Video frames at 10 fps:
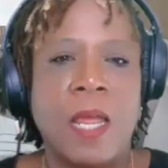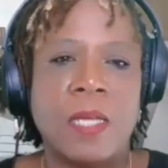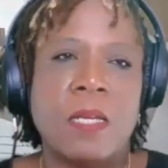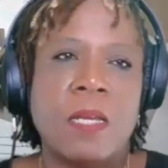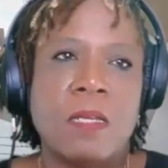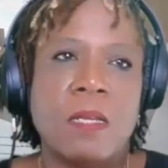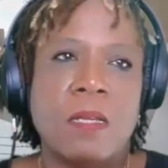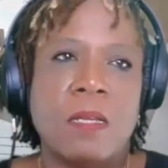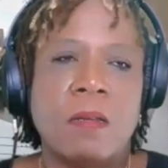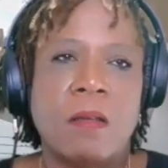And
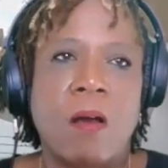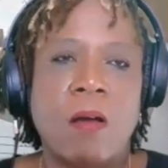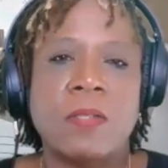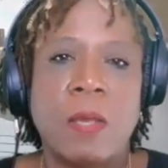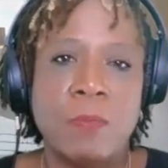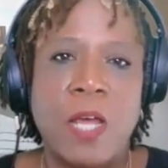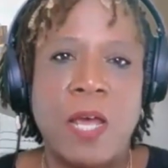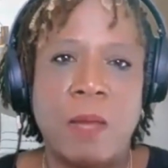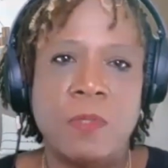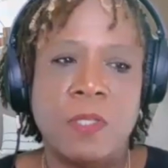
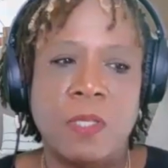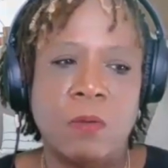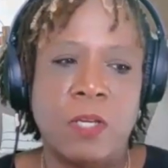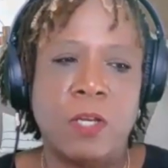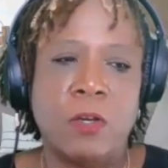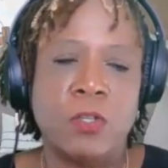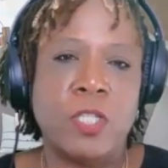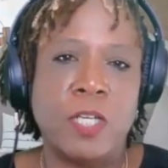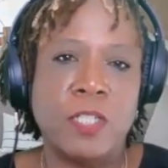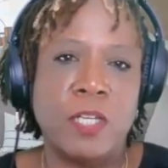sometimes the
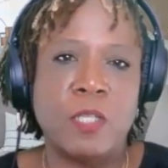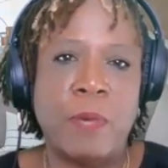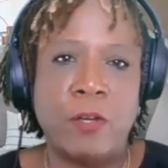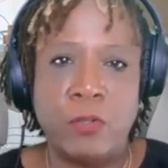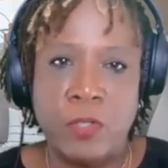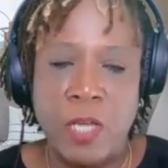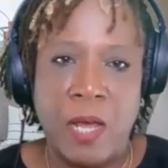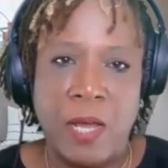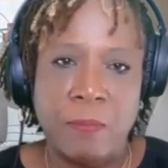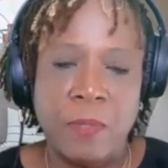negotiation is about your
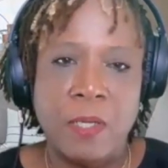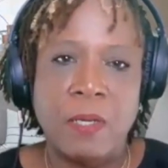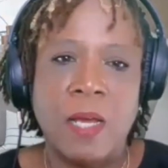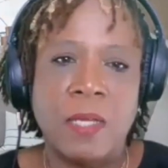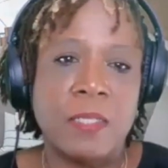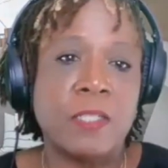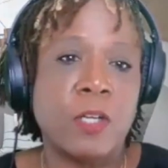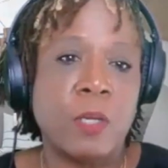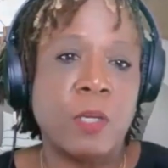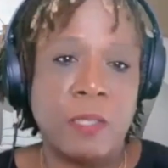time, not
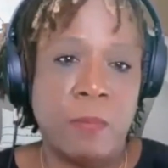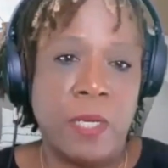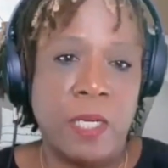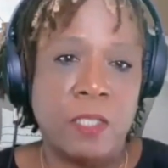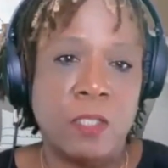necessarily about the money.